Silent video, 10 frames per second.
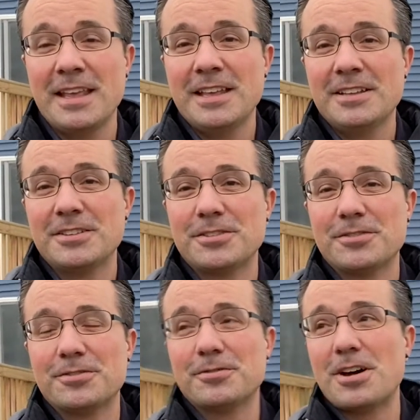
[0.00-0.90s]

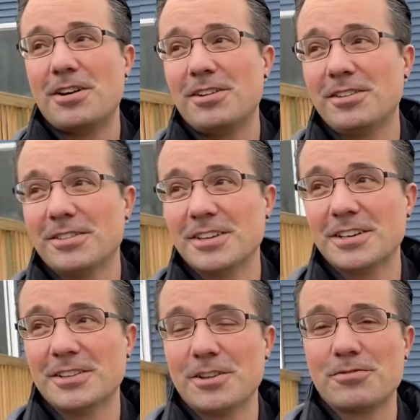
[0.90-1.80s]
So all the
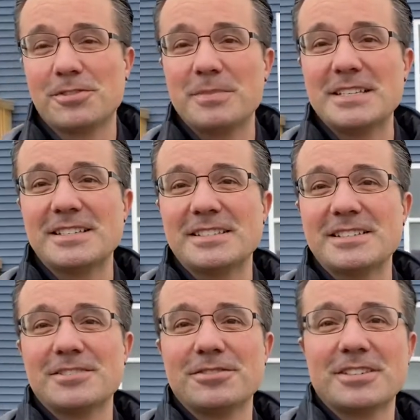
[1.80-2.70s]
local businesses
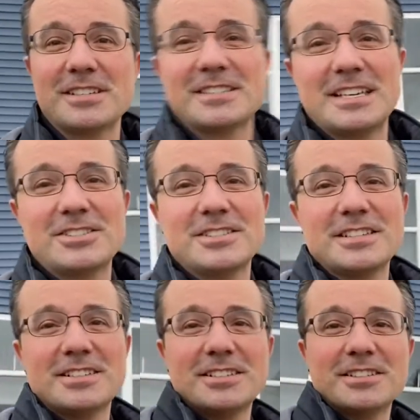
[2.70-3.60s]
and organizations are
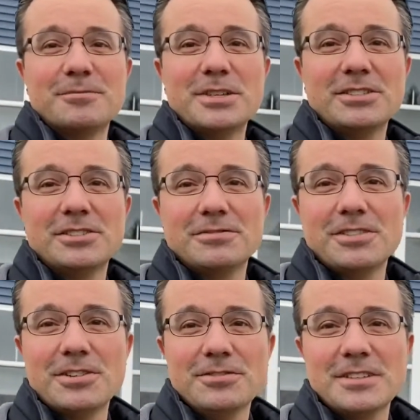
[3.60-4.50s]
going to build their
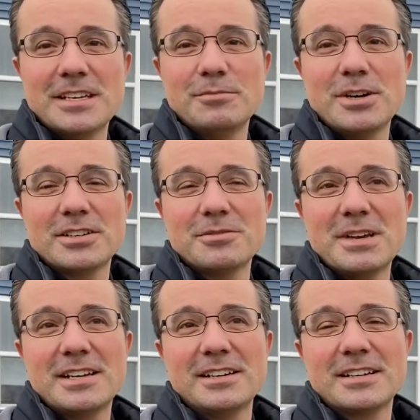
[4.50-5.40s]
floats and park them
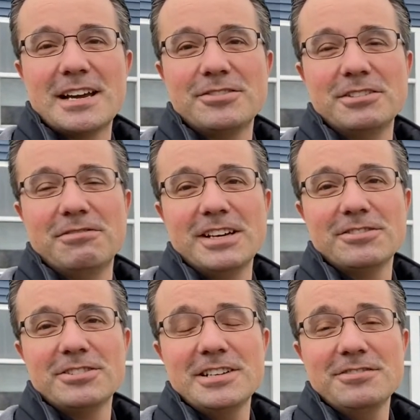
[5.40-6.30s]
at our county
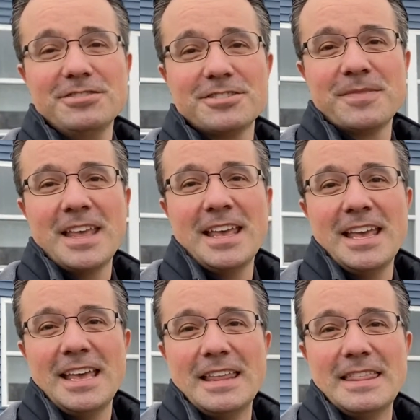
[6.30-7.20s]
fairgrounds,
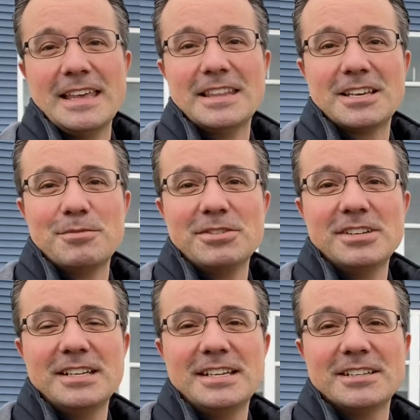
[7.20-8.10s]
and then the
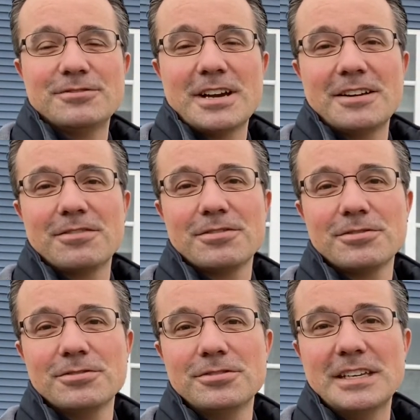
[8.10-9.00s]
community can drive
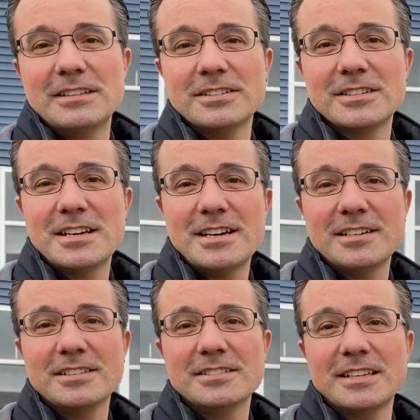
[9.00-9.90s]
through in their
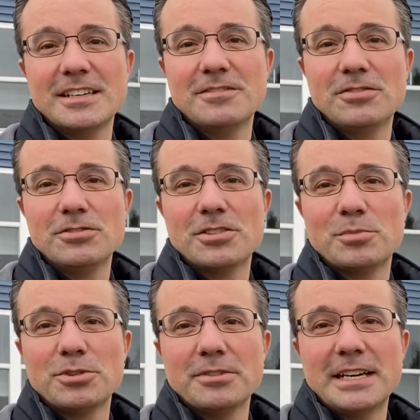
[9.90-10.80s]
cars and view the
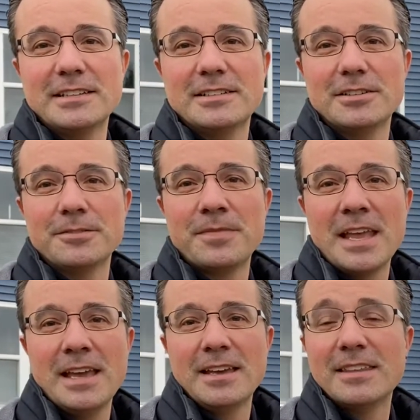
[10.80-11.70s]
parade. So
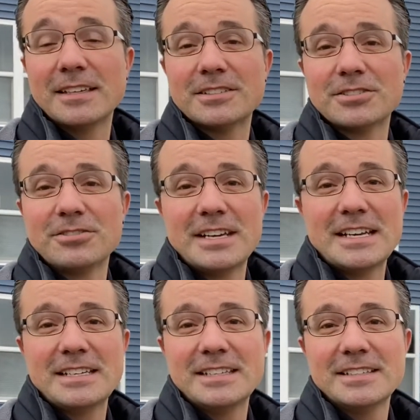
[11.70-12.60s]
I think it's a great
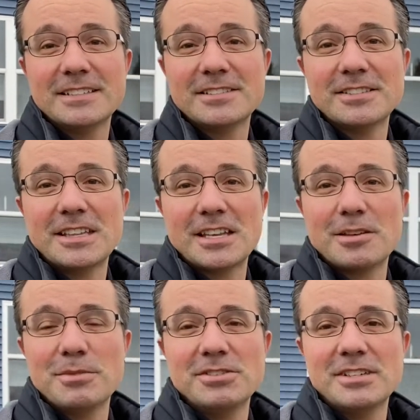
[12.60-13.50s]
idea. Still get the
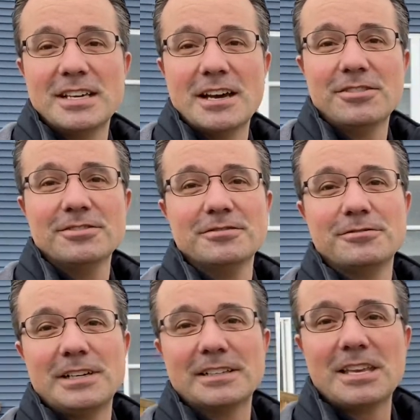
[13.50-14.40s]
community out
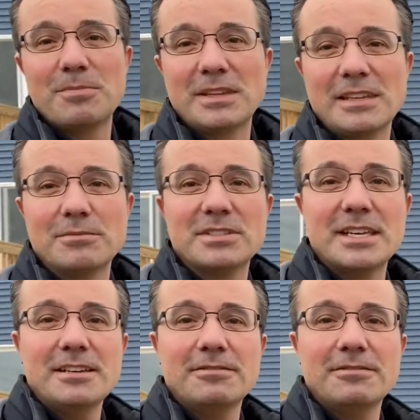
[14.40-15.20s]
while keeping them safe.